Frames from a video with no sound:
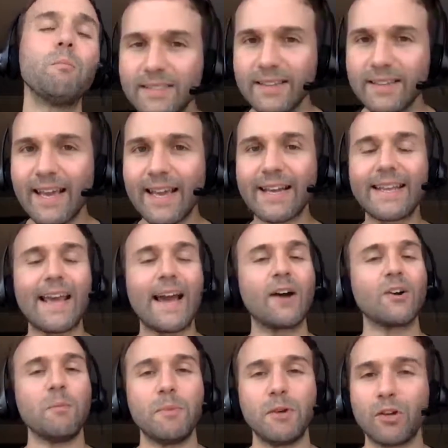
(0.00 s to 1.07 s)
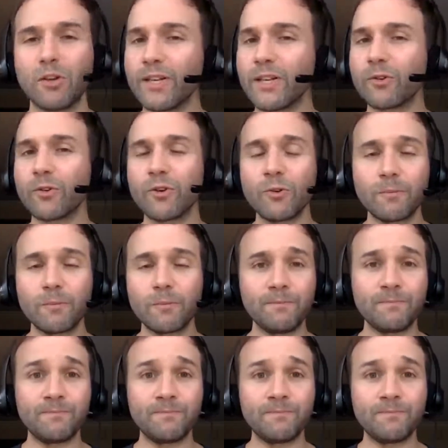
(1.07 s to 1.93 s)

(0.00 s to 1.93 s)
get that accountability group.